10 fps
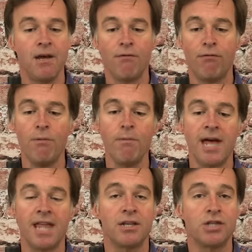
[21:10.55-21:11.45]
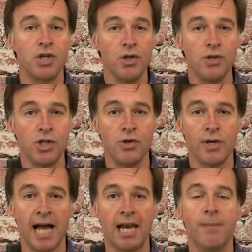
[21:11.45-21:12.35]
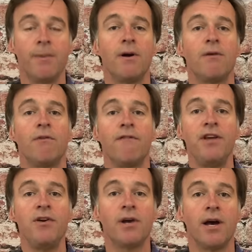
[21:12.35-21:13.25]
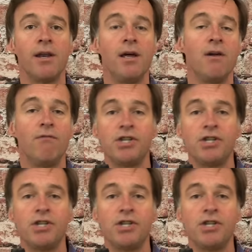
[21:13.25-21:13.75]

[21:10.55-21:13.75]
from that the 2.2 caliber review gun